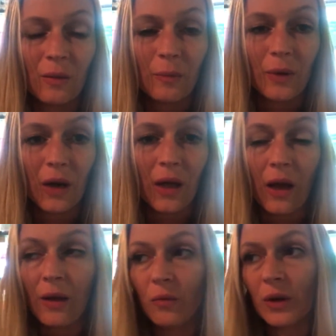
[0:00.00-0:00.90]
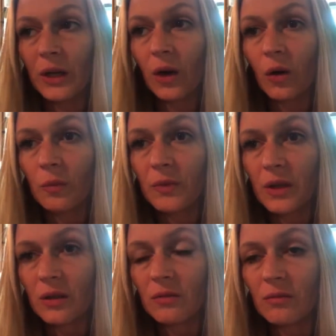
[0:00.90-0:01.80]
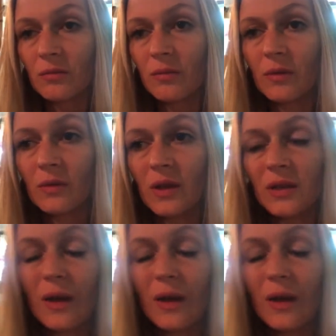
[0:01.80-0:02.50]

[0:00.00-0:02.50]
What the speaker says: But I really hope that this,